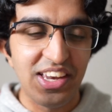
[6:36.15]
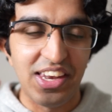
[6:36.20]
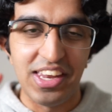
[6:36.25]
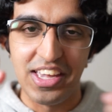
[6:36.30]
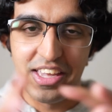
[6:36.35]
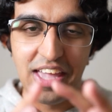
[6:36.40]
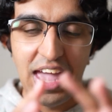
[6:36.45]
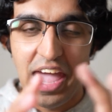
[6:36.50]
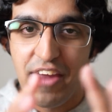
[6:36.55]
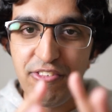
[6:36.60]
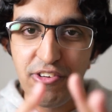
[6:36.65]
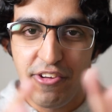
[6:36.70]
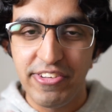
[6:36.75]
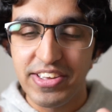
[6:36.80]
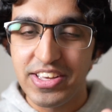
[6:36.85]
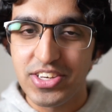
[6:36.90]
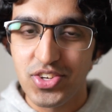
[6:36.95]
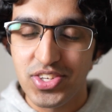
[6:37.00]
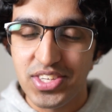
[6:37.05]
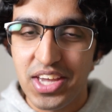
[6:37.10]
like
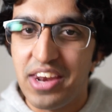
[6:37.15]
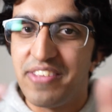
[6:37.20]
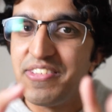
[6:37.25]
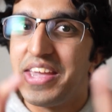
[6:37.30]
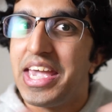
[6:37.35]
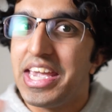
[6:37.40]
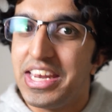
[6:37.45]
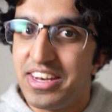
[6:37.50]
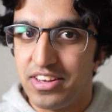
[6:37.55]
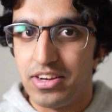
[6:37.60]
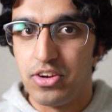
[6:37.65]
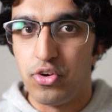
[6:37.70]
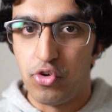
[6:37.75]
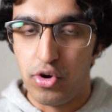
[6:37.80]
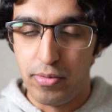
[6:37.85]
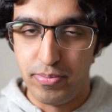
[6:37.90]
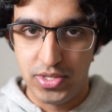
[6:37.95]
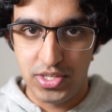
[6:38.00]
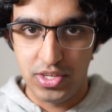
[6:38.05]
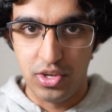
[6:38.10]
everything is just kind of hidden
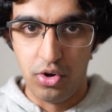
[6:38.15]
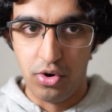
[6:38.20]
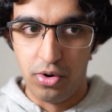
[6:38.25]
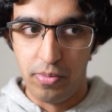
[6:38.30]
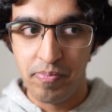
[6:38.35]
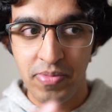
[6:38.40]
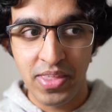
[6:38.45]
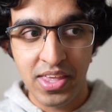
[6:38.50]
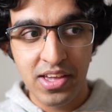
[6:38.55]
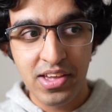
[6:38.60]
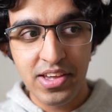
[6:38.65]
or obscure.